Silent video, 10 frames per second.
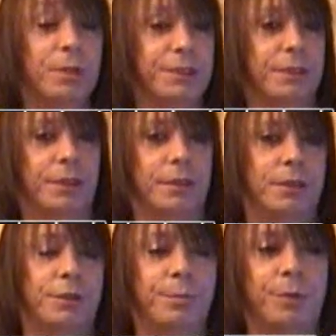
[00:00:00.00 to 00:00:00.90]
I start, I
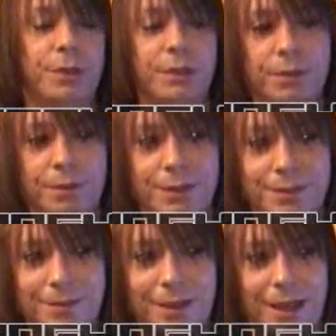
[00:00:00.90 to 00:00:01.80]
should point out that
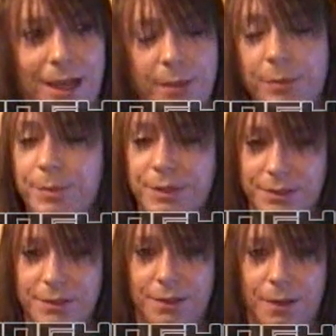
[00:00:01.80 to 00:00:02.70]
I'm a bit
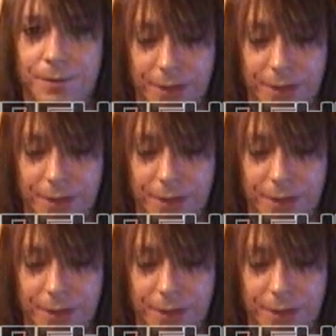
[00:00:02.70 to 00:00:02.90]
of an